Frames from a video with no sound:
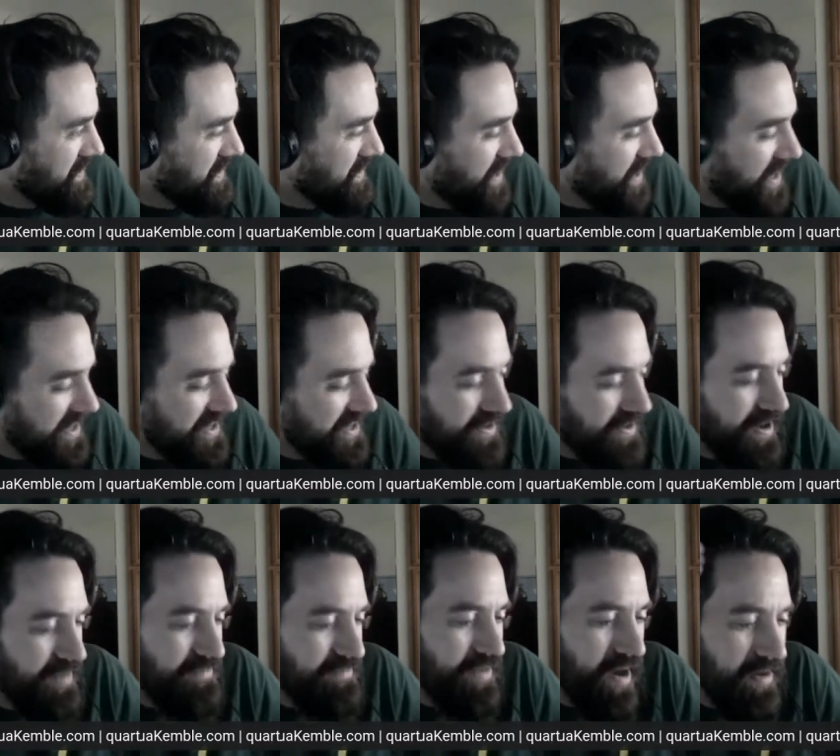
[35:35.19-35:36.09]
Anyhow,
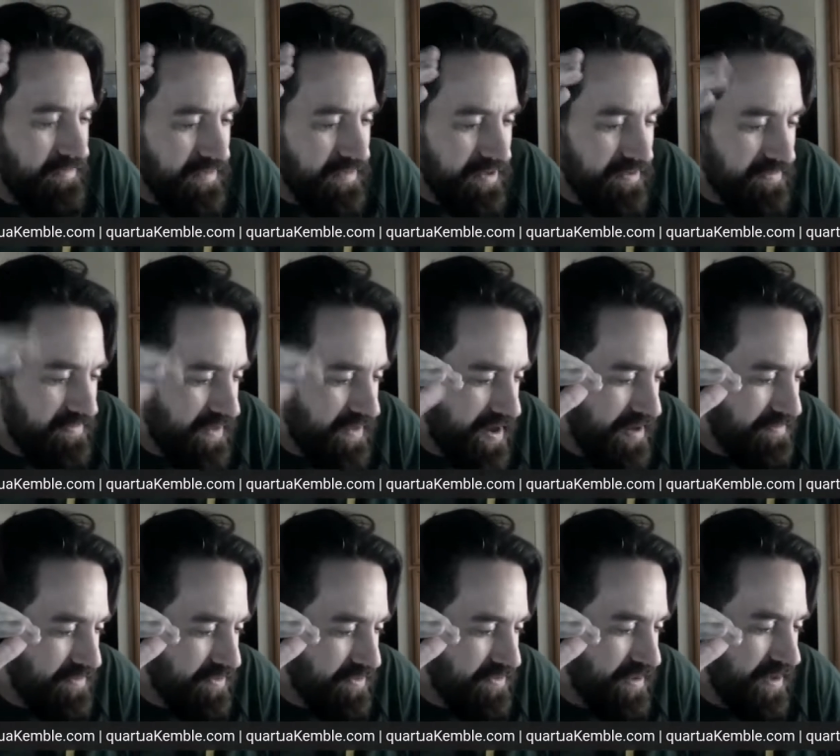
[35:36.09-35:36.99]
I'm going to
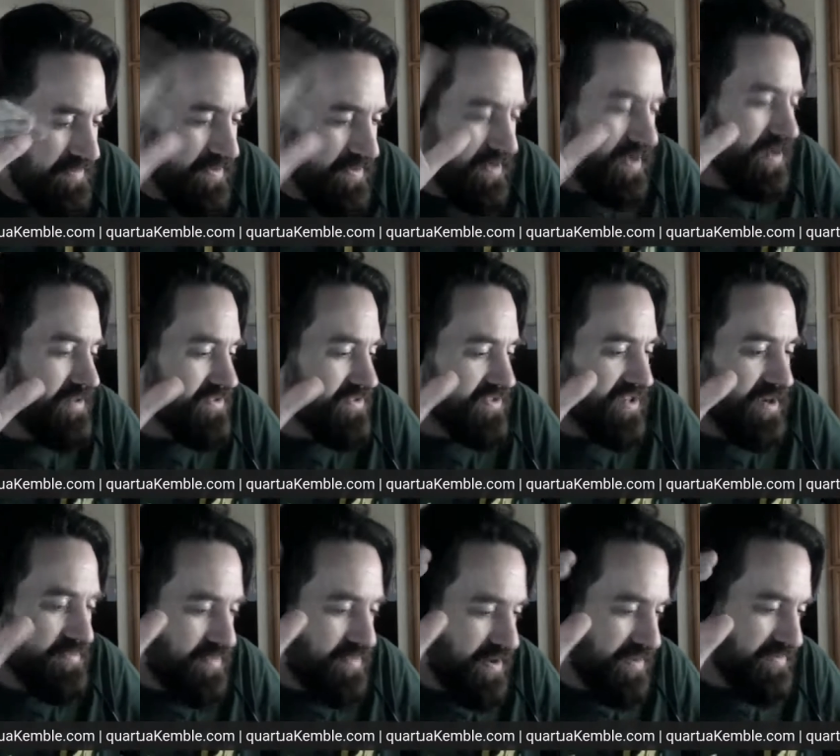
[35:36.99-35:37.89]
ramble. I'll stop
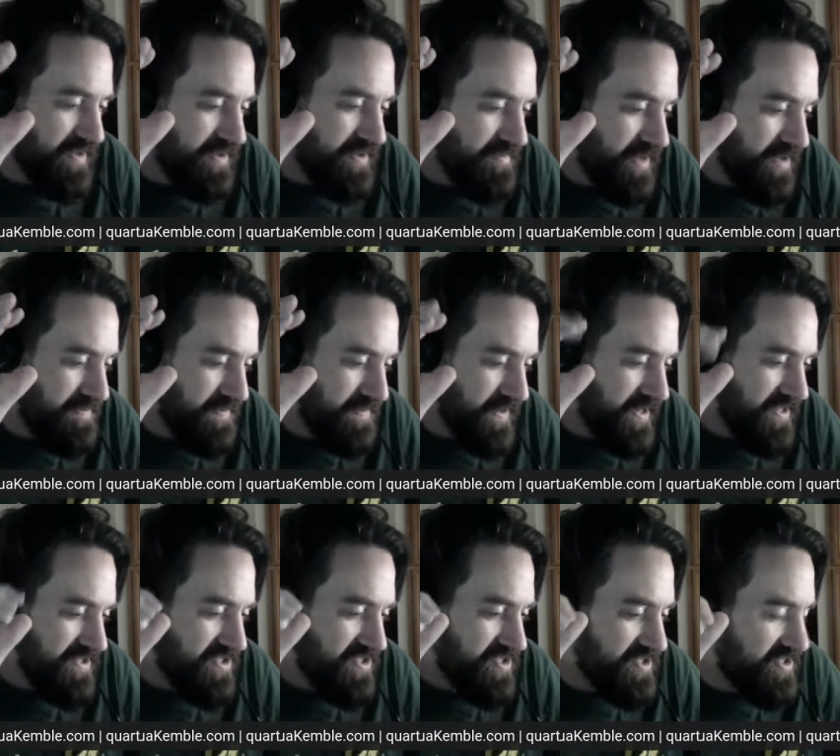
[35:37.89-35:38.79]
rambling about it, but
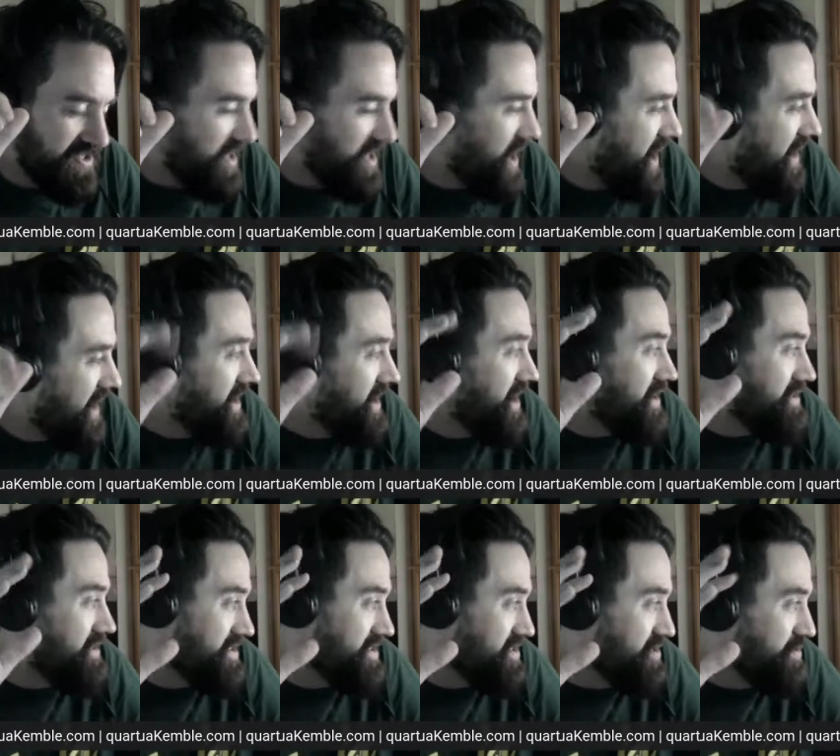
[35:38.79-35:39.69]
it's just, I got
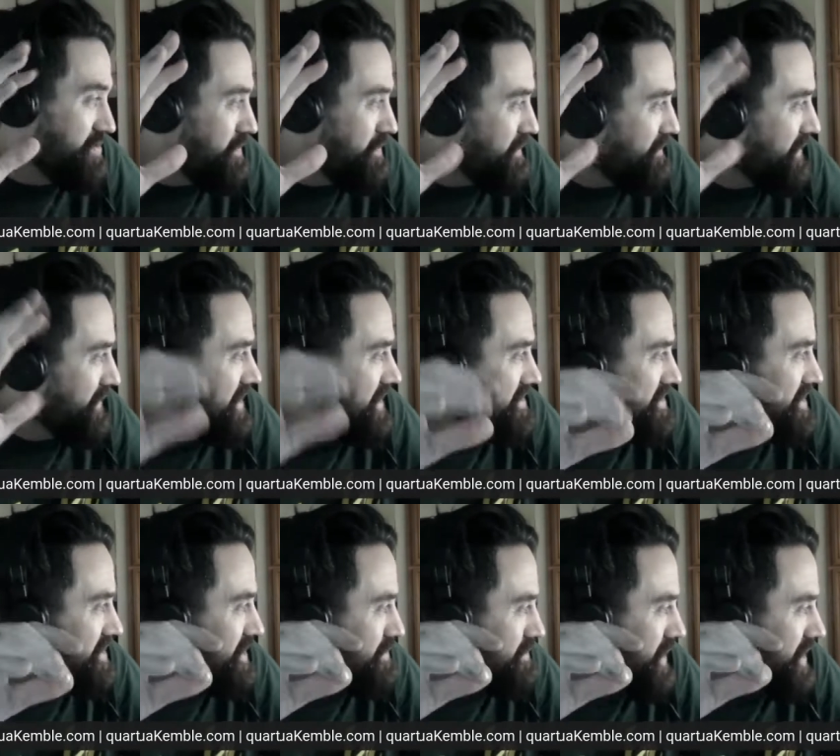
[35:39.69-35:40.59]
super
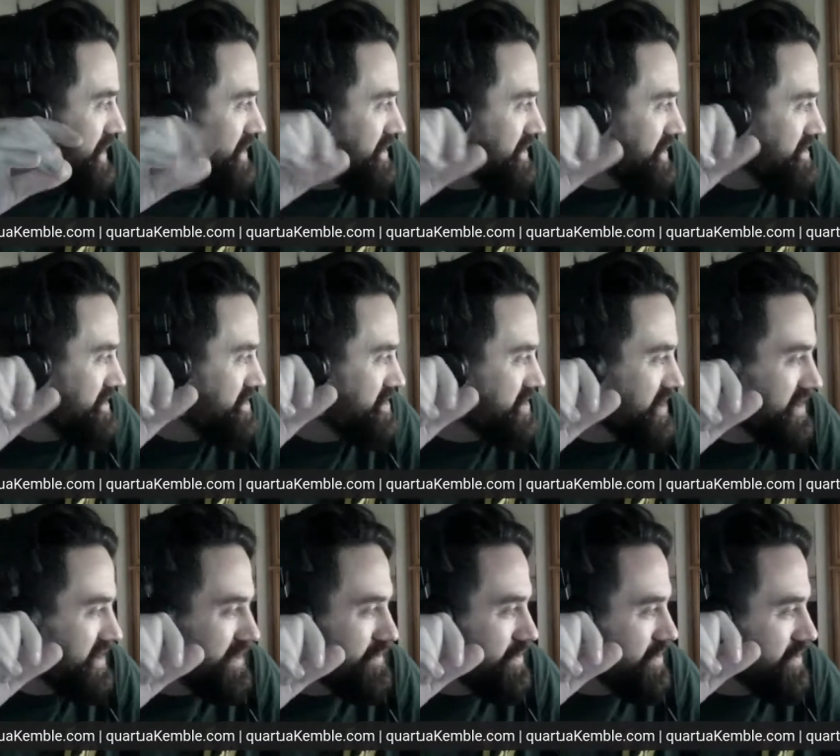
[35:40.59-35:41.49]
fascinated by it. I just thought they
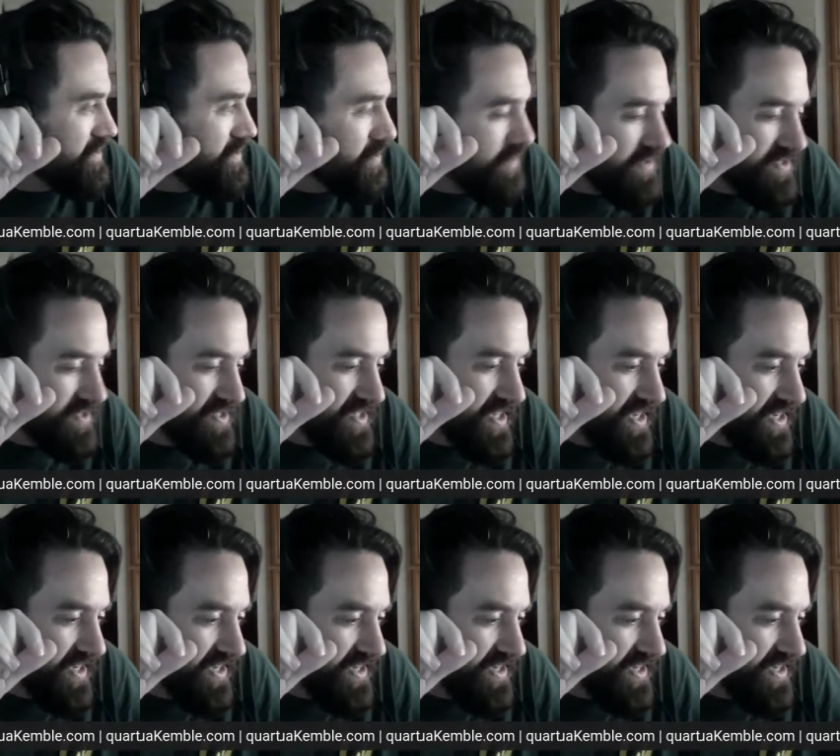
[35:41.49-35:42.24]
were the coolest thing.